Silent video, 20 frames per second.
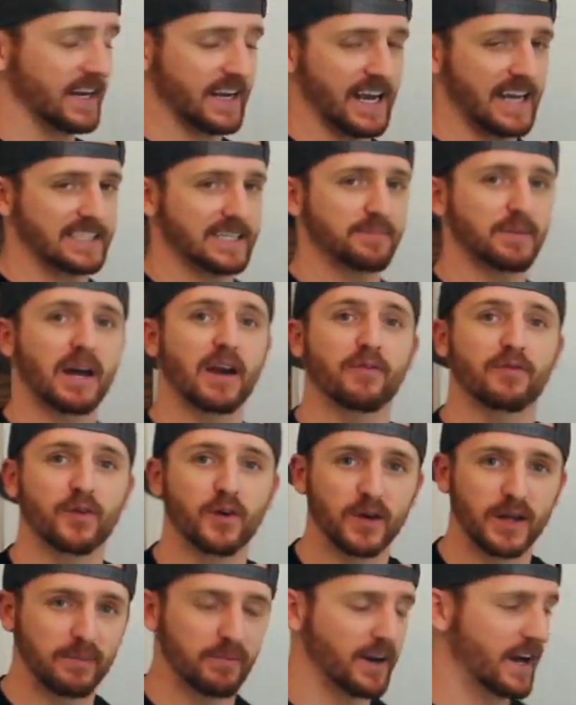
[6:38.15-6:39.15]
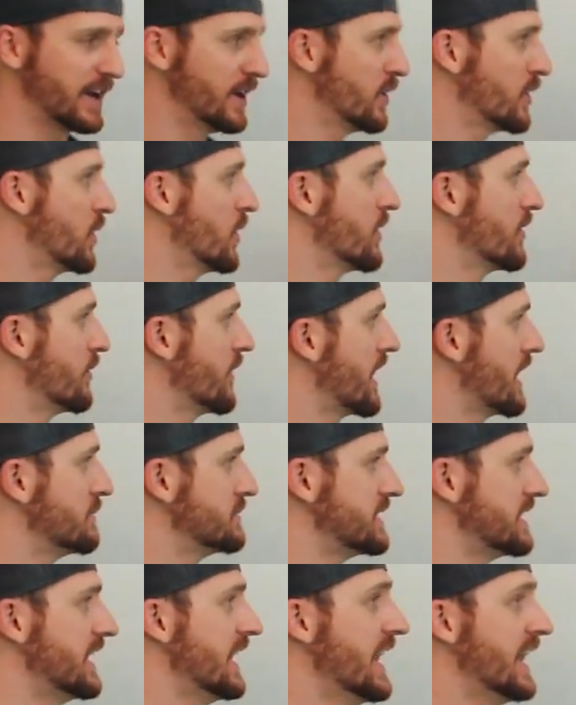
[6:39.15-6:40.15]
And guys, I'm not a foodie, but I know Gordon
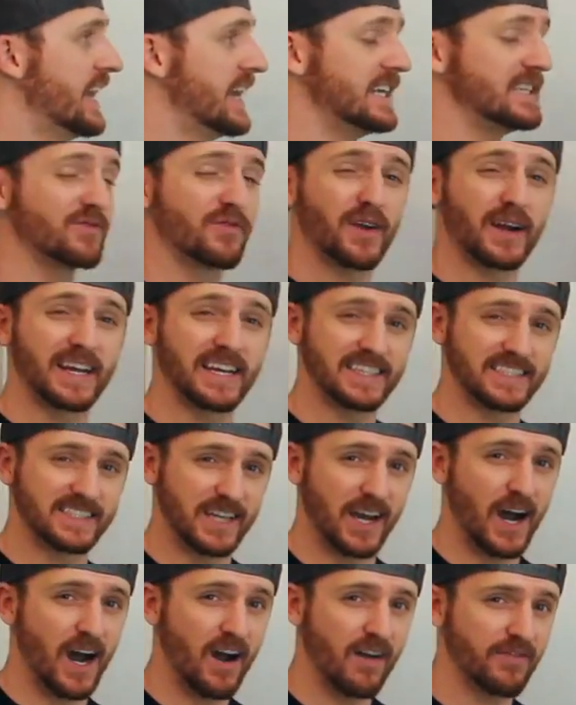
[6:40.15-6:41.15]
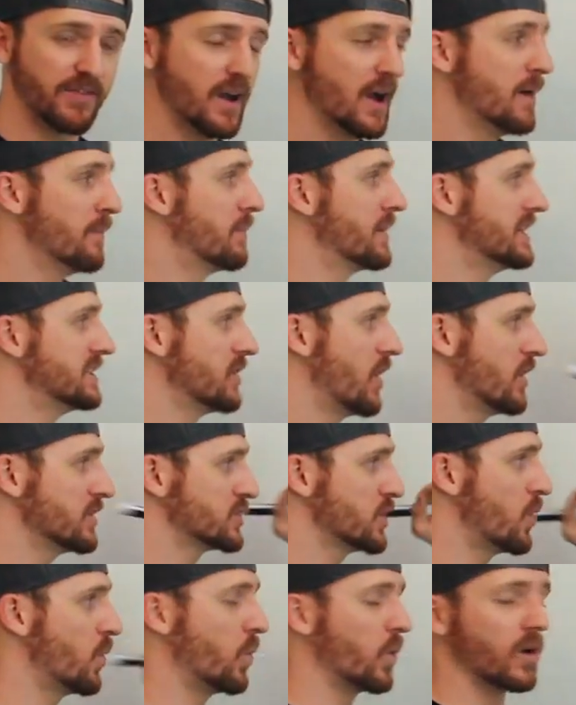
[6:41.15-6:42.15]
Ramsay, he's freaking tough, but he's
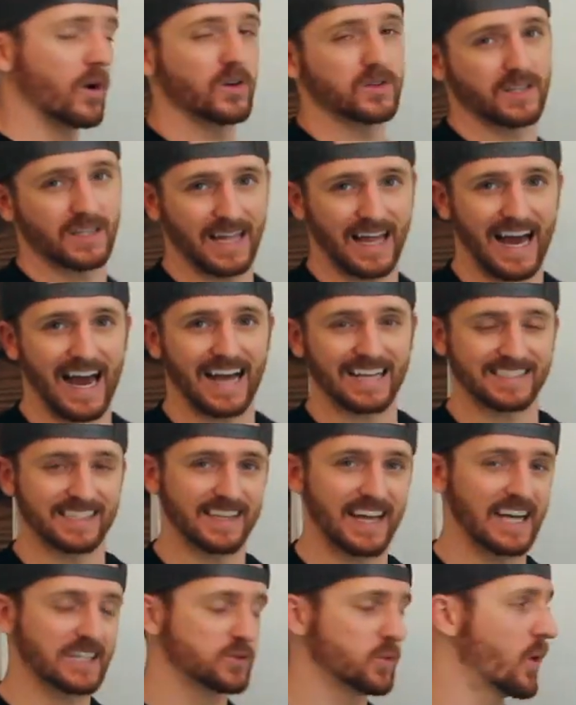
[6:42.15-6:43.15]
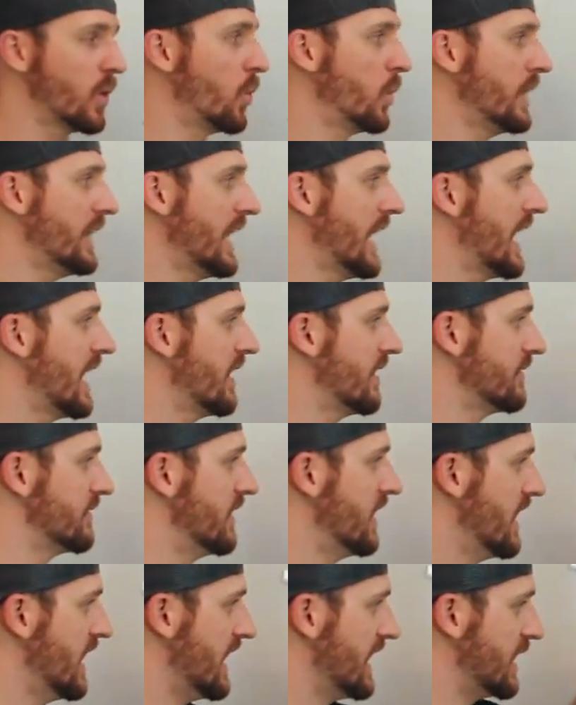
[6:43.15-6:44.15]
also world class. And that's what we have,
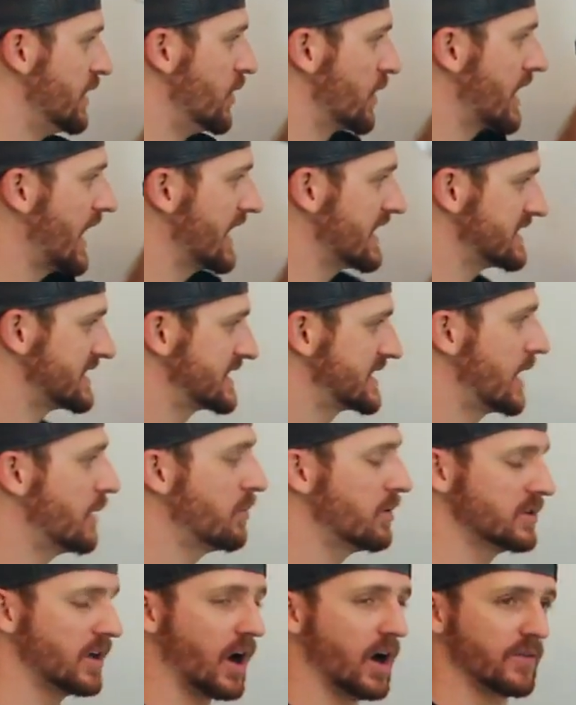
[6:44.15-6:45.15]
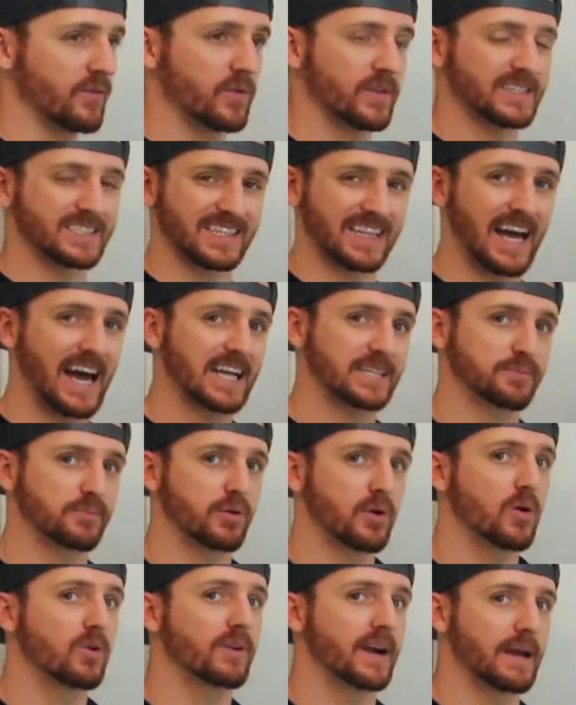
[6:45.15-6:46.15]
kind of stumbled on for this last
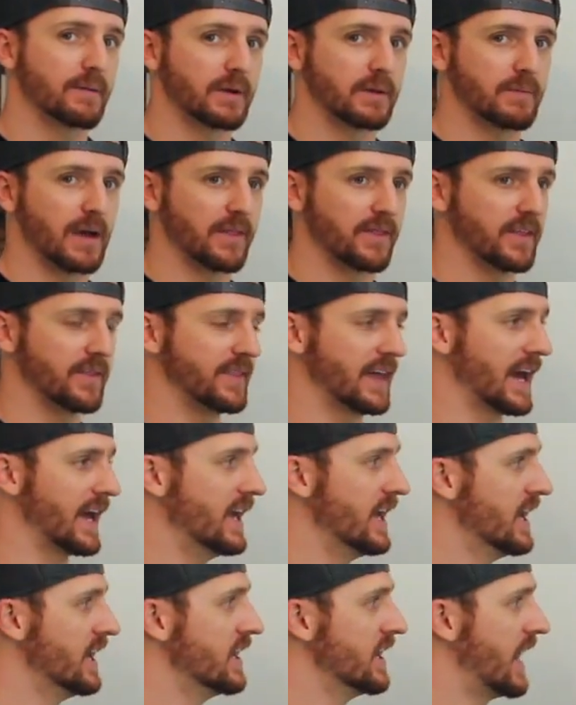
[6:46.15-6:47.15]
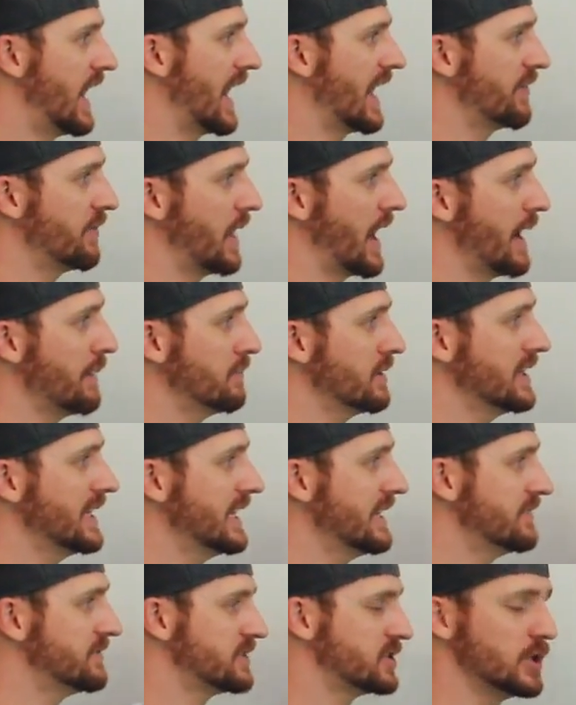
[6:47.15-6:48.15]
programming method that I
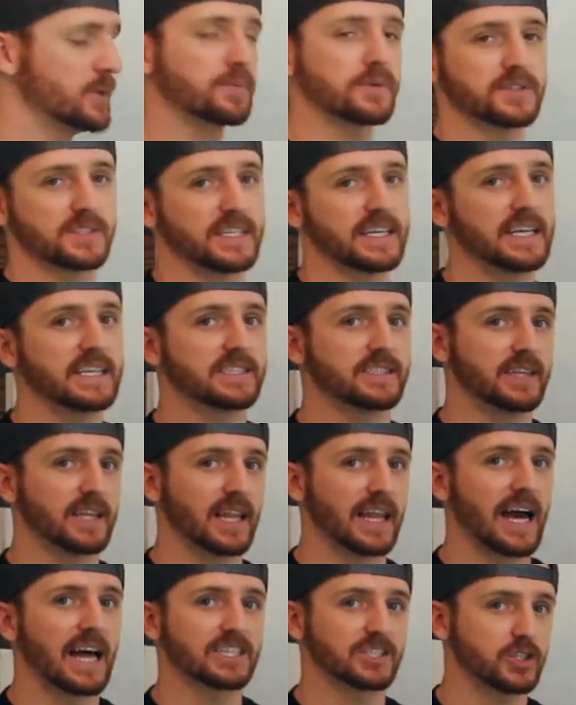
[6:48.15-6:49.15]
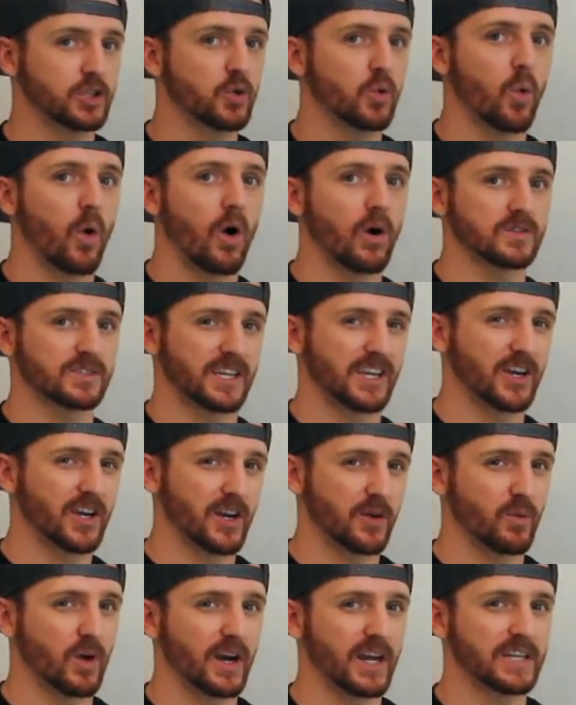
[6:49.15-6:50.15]
believe supersedes the last two walls that you're
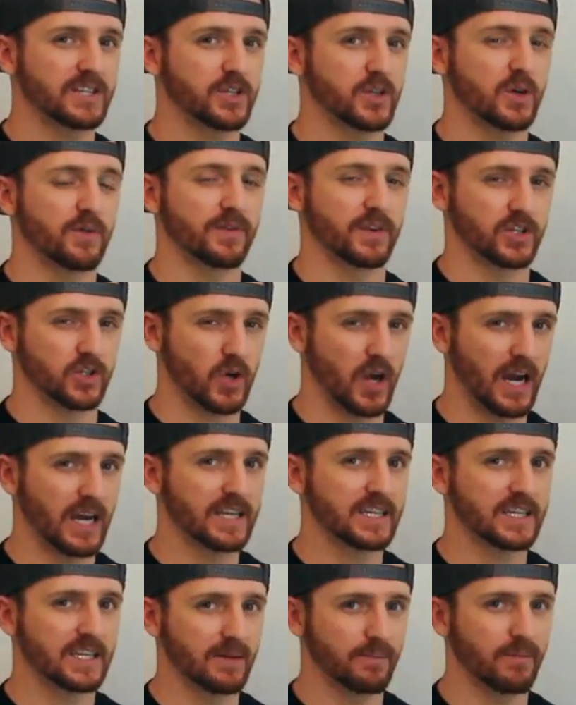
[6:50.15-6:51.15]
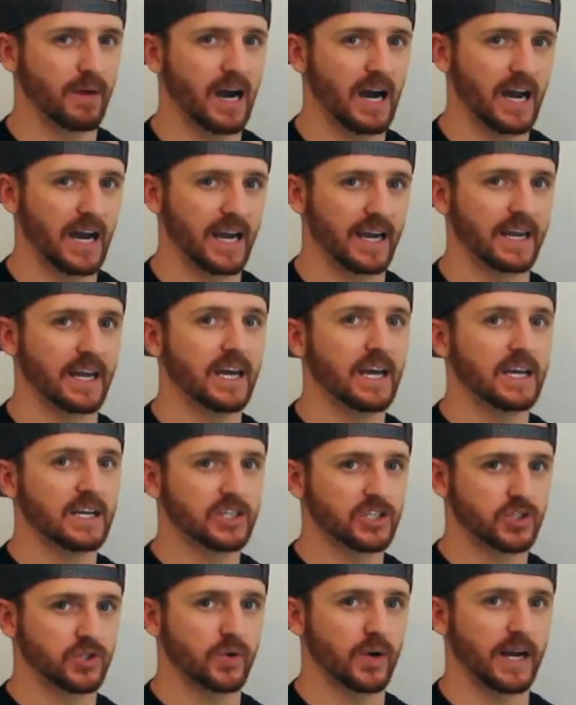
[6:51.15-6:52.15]
going to run into if you're trying to combine
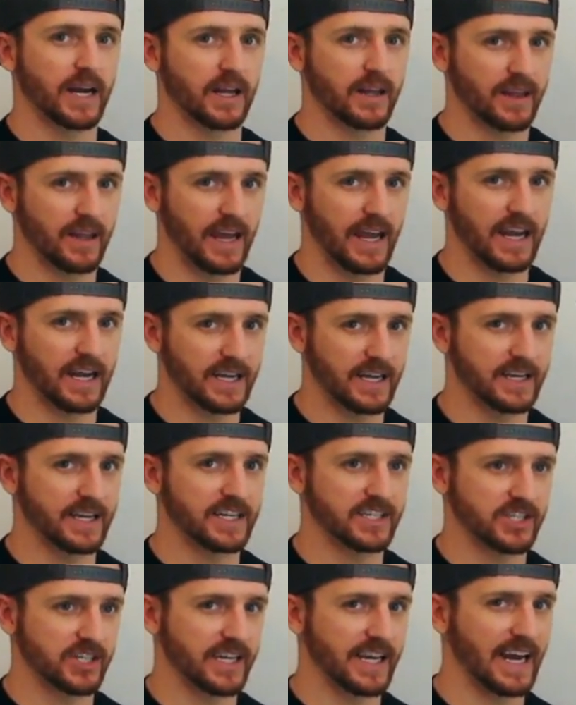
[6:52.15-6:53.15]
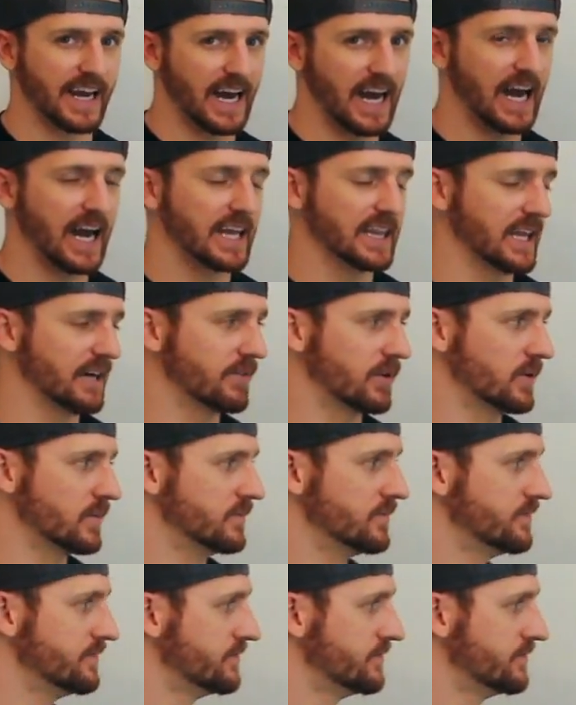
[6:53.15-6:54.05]
strength and conditioning at a high level.